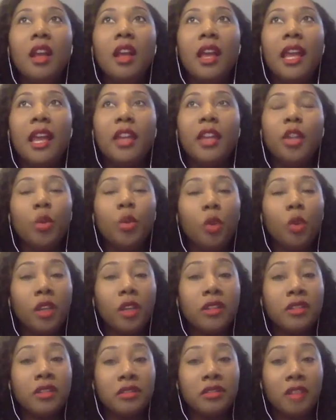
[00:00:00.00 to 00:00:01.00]
And you want
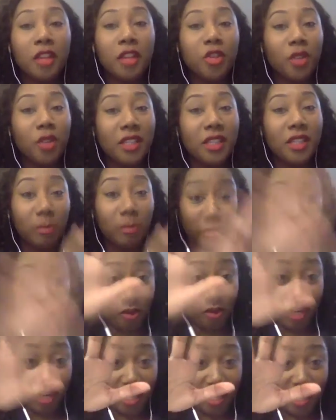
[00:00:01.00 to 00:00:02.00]
to address it
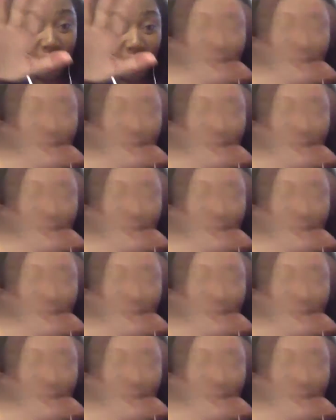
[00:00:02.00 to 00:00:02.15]
beforehand.